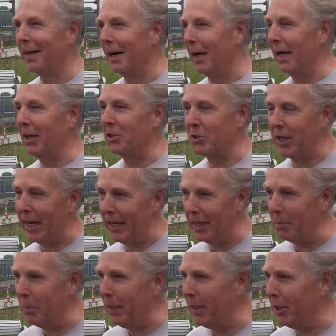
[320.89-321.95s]
And exciting
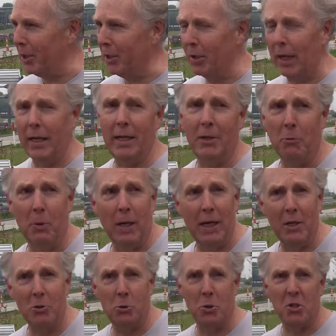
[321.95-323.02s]
to be here. I didn't
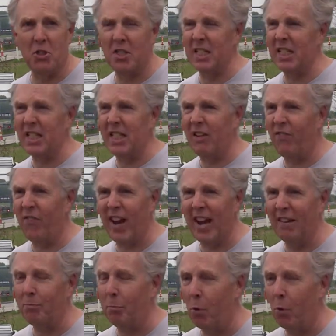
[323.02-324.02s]
realize there are 65